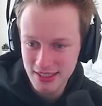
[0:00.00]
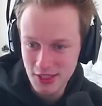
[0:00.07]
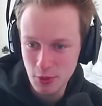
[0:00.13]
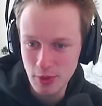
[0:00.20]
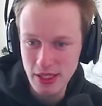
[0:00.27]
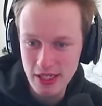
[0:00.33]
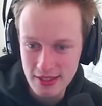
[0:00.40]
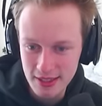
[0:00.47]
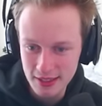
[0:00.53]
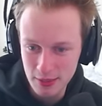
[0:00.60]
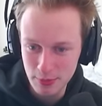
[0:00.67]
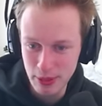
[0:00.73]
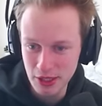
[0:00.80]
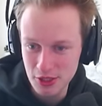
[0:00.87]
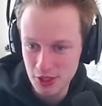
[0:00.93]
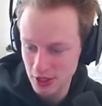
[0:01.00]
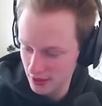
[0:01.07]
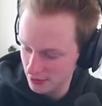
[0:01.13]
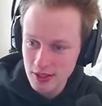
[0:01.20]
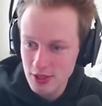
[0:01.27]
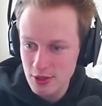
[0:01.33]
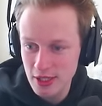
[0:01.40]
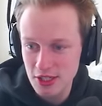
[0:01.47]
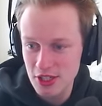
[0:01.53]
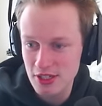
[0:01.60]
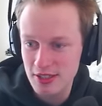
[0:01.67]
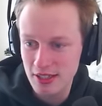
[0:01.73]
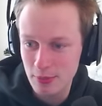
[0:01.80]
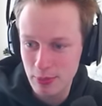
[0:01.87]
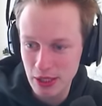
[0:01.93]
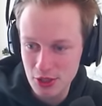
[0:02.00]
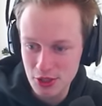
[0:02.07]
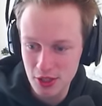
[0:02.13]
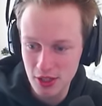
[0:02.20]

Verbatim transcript: this what we need to take the picture of? I just need to take a picture